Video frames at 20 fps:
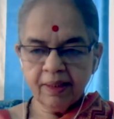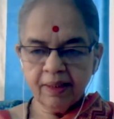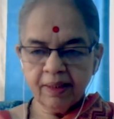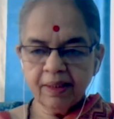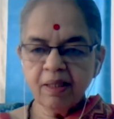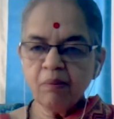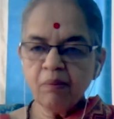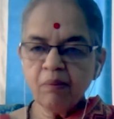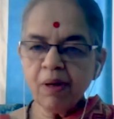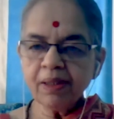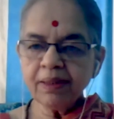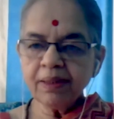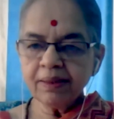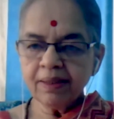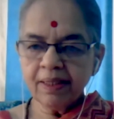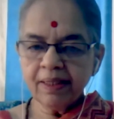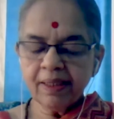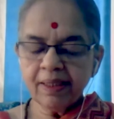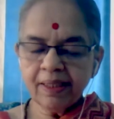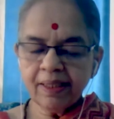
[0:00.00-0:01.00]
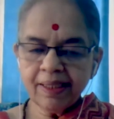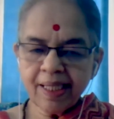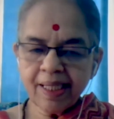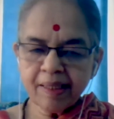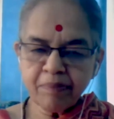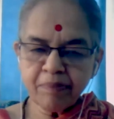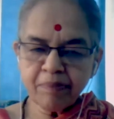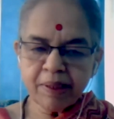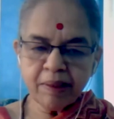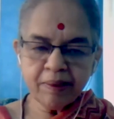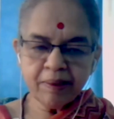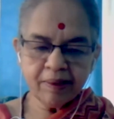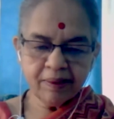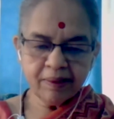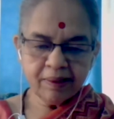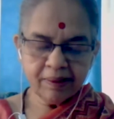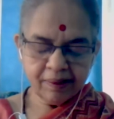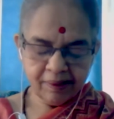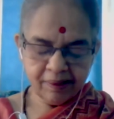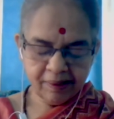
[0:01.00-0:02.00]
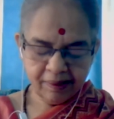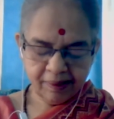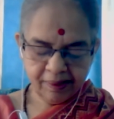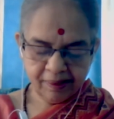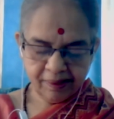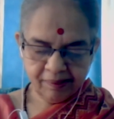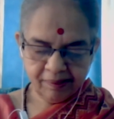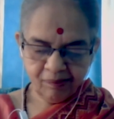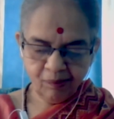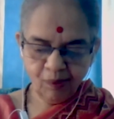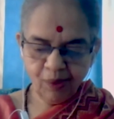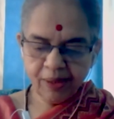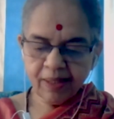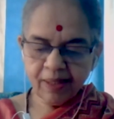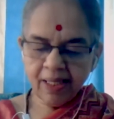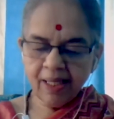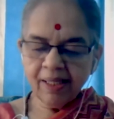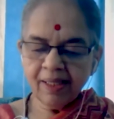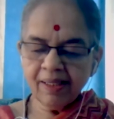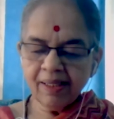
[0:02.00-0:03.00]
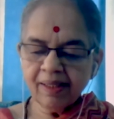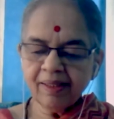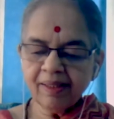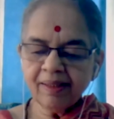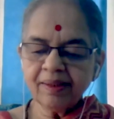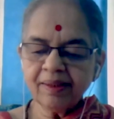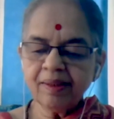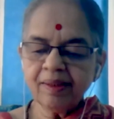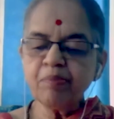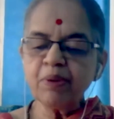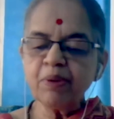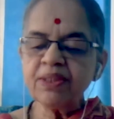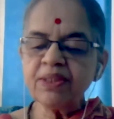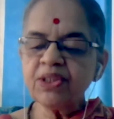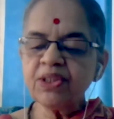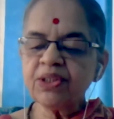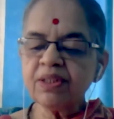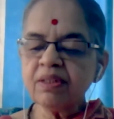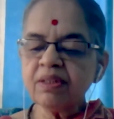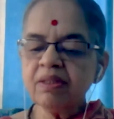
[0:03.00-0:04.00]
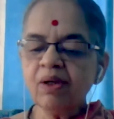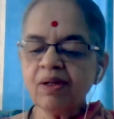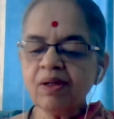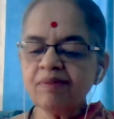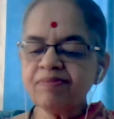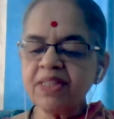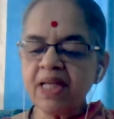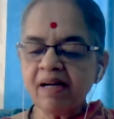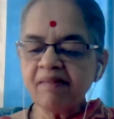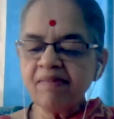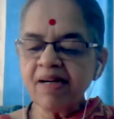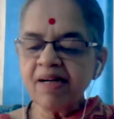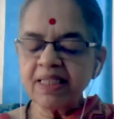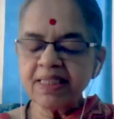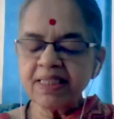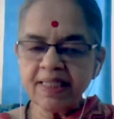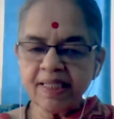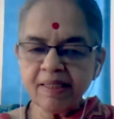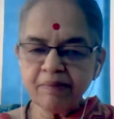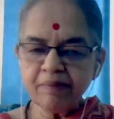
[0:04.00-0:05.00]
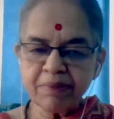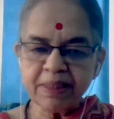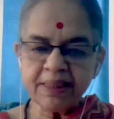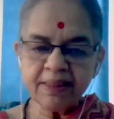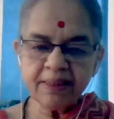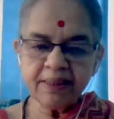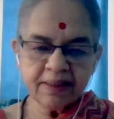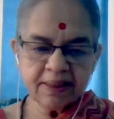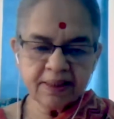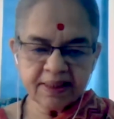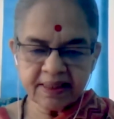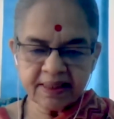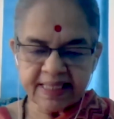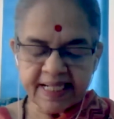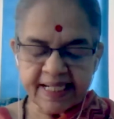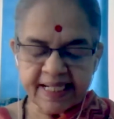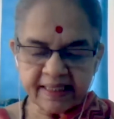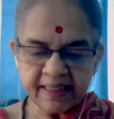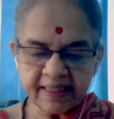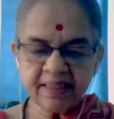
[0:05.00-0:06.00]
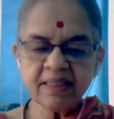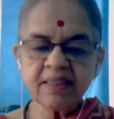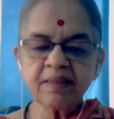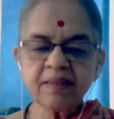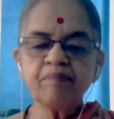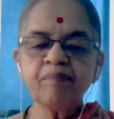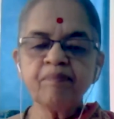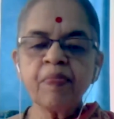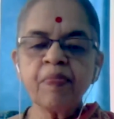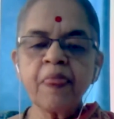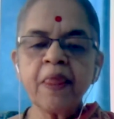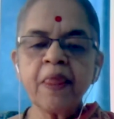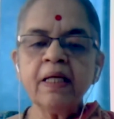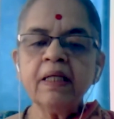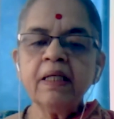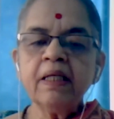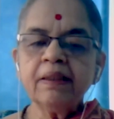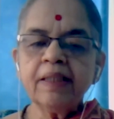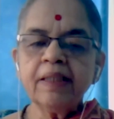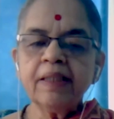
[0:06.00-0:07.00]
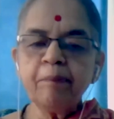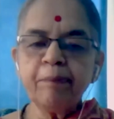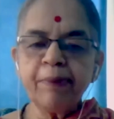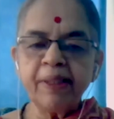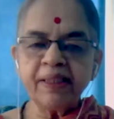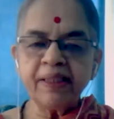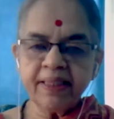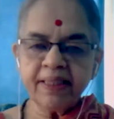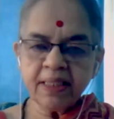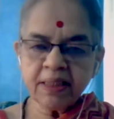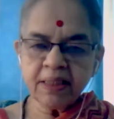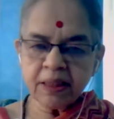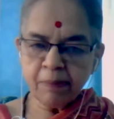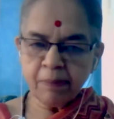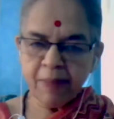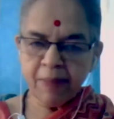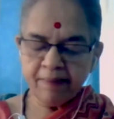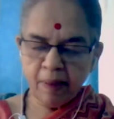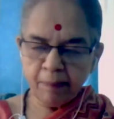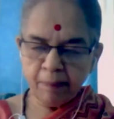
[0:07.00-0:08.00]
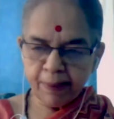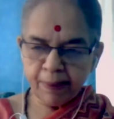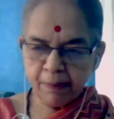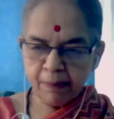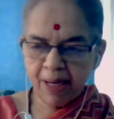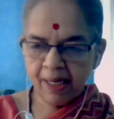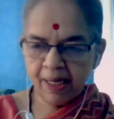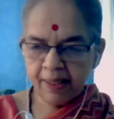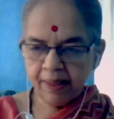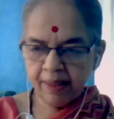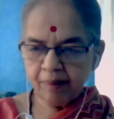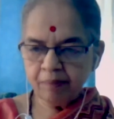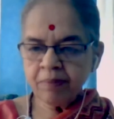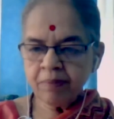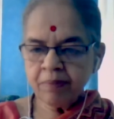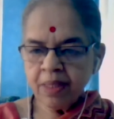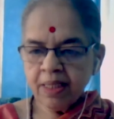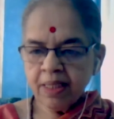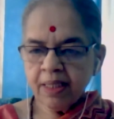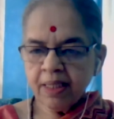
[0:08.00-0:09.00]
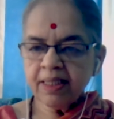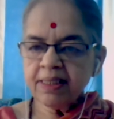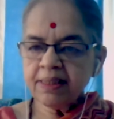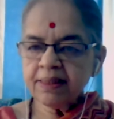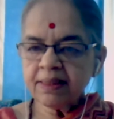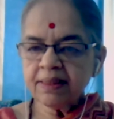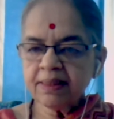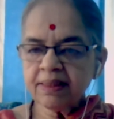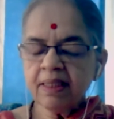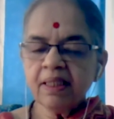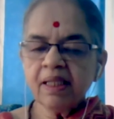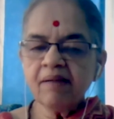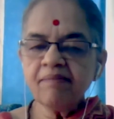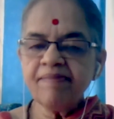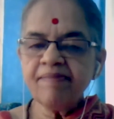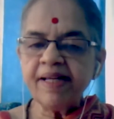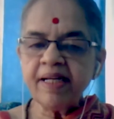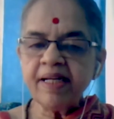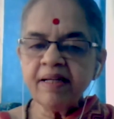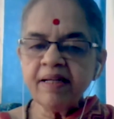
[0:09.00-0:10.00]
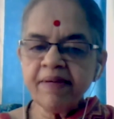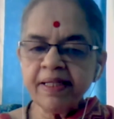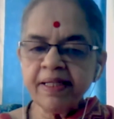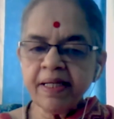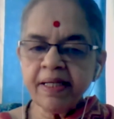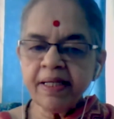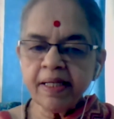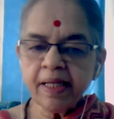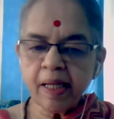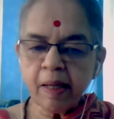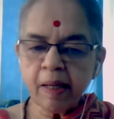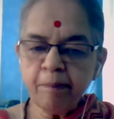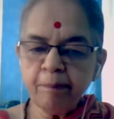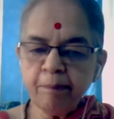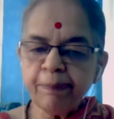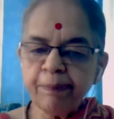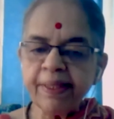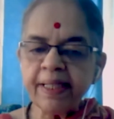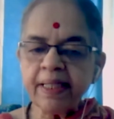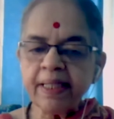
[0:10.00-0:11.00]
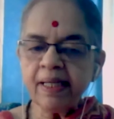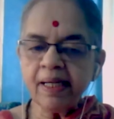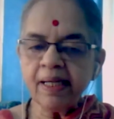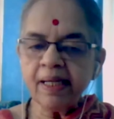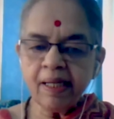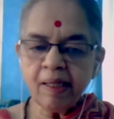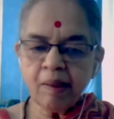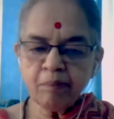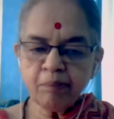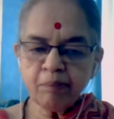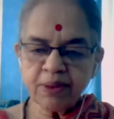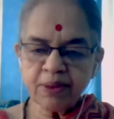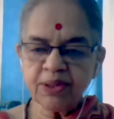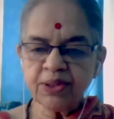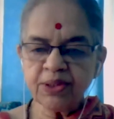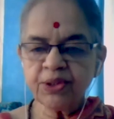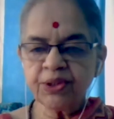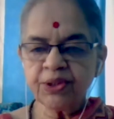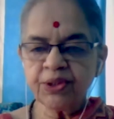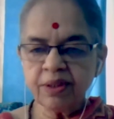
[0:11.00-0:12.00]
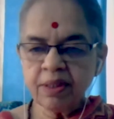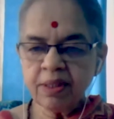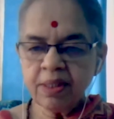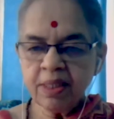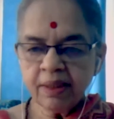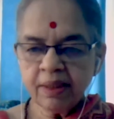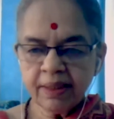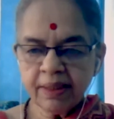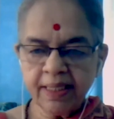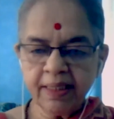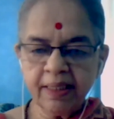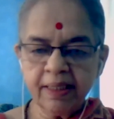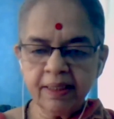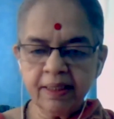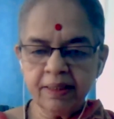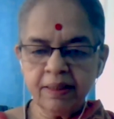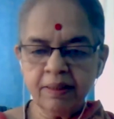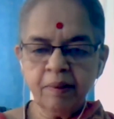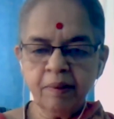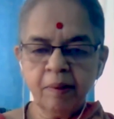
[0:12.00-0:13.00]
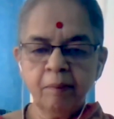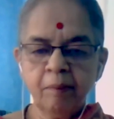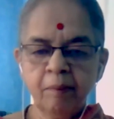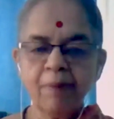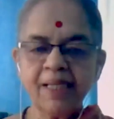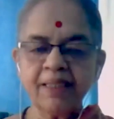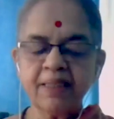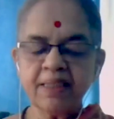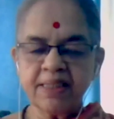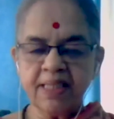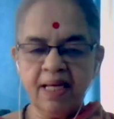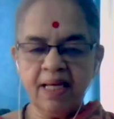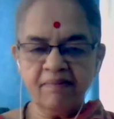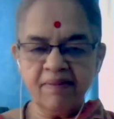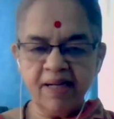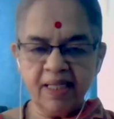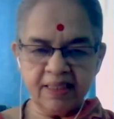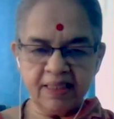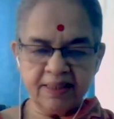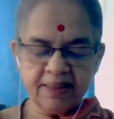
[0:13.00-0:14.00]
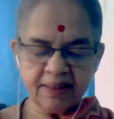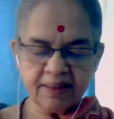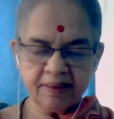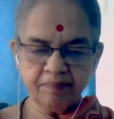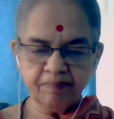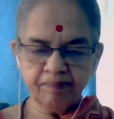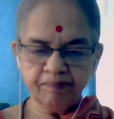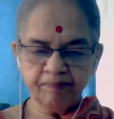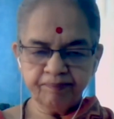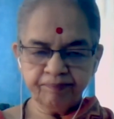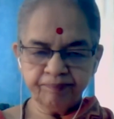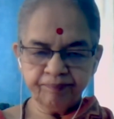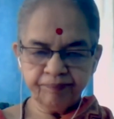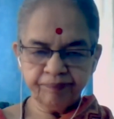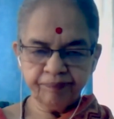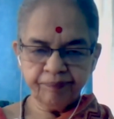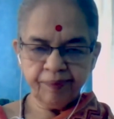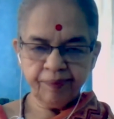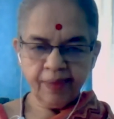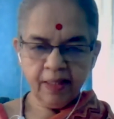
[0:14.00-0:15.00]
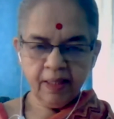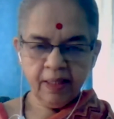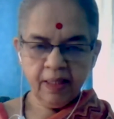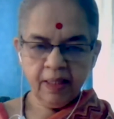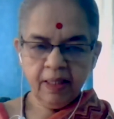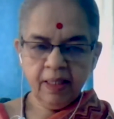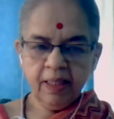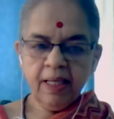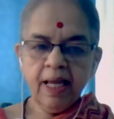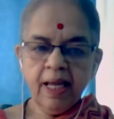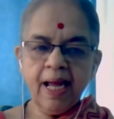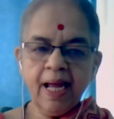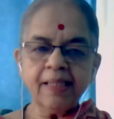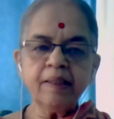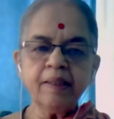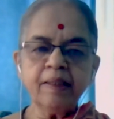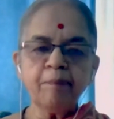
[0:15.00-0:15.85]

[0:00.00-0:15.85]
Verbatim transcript: Now what, let me, what uh, the position of Charvaka's, let me state it, that Pratyakshameva Pramanam is a very, very empirical position taken by the Charvakas. And the